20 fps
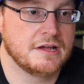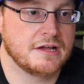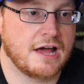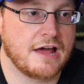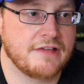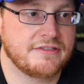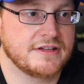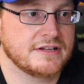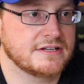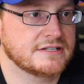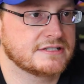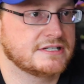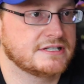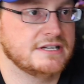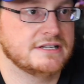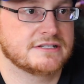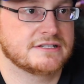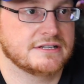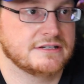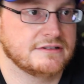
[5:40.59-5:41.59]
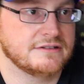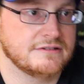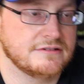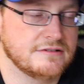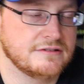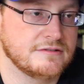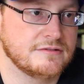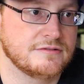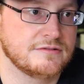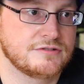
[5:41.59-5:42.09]
I think
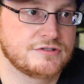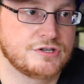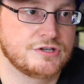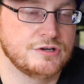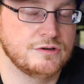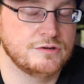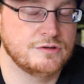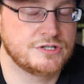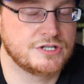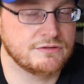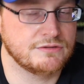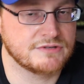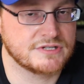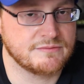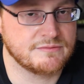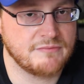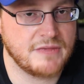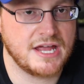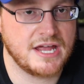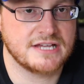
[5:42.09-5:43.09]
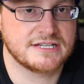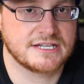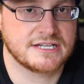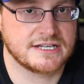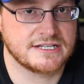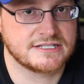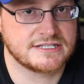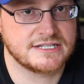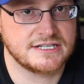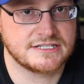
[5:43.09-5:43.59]
season 2 she was
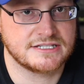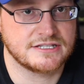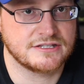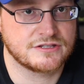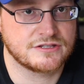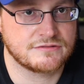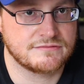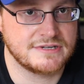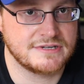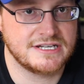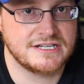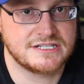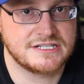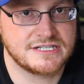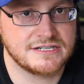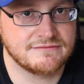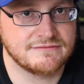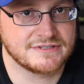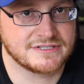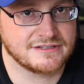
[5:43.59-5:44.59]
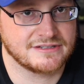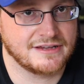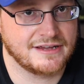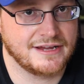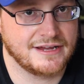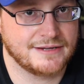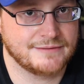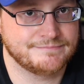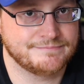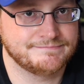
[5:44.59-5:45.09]
amazing, and season 3 she was
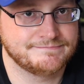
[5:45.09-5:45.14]
like,